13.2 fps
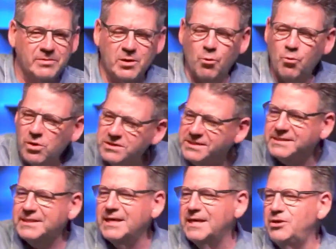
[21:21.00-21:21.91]
the
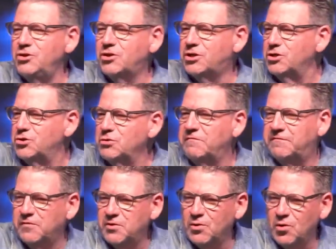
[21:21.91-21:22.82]
worst thing you can do
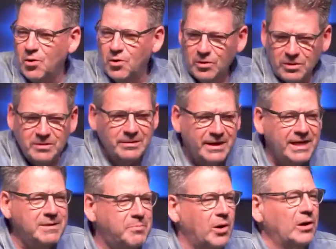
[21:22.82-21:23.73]
for your
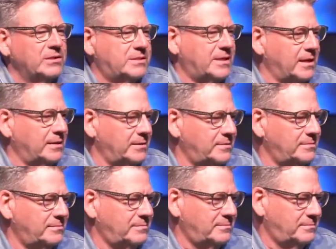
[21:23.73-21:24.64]
lead pastor,
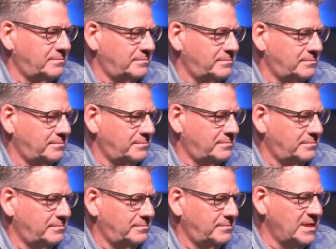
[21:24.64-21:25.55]

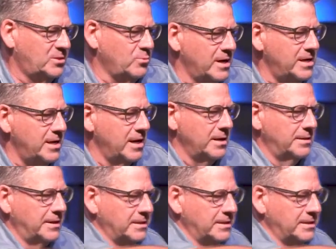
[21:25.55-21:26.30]
there's one year and